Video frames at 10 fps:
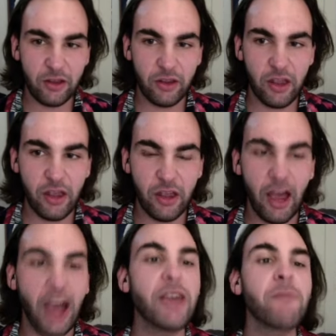I
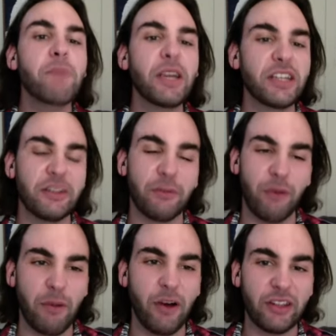am big into
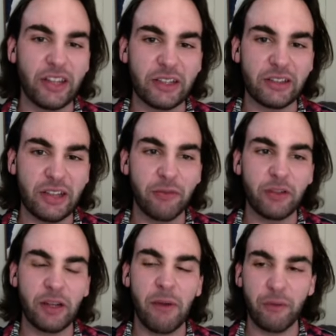football, and like
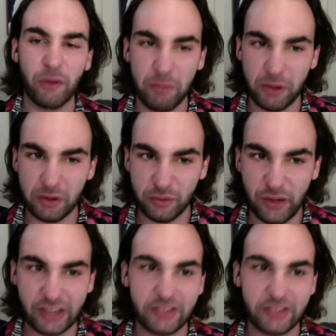definitely a Buffalo Bills fan.